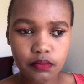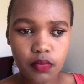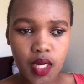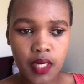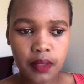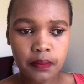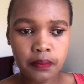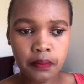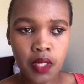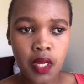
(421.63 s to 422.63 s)
Um,
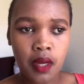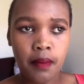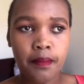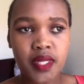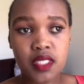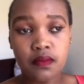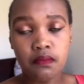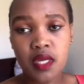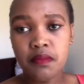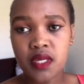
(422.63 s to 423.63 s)
but
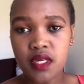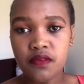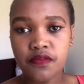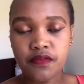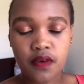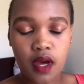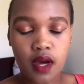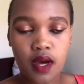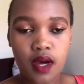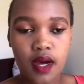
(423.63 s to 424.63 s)
maybe if
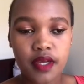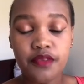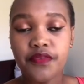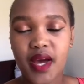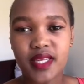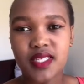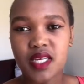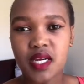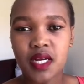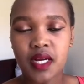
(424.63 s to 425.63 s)
if I
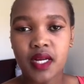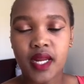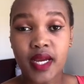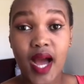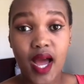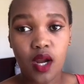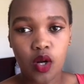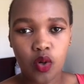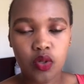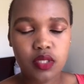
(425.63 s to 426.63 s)
take like a
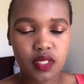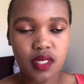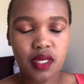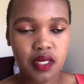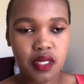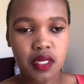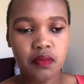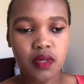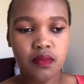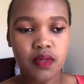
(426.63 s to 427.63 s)
lot in a day,
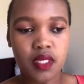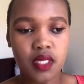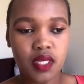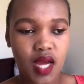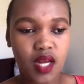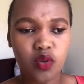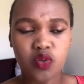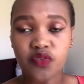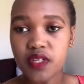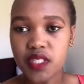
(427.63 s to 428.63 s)
maybe a lot of
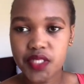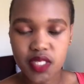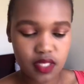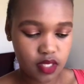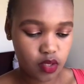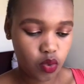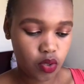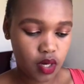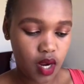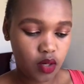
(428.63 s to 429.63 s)
litchis or
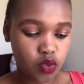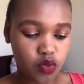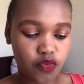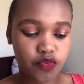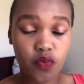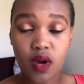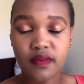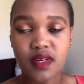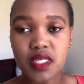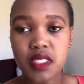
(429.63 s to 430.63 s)
a lot of
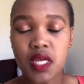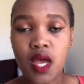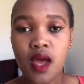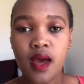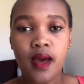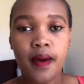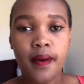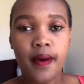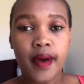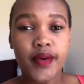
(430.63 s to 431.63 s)
guavas,
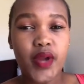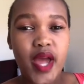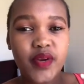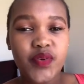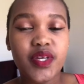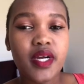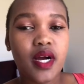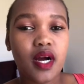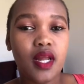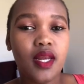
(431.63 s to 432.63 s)
I drink
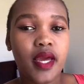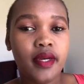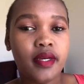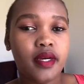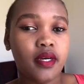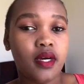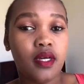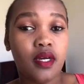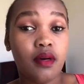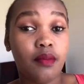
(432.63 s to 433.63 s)
like
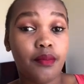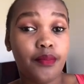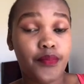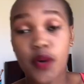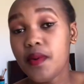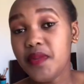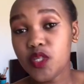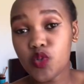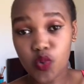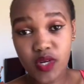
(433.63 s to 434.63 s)
probably
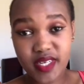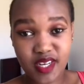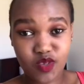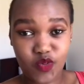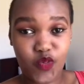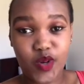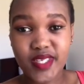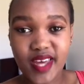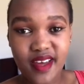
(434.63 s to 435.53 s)
two liters of water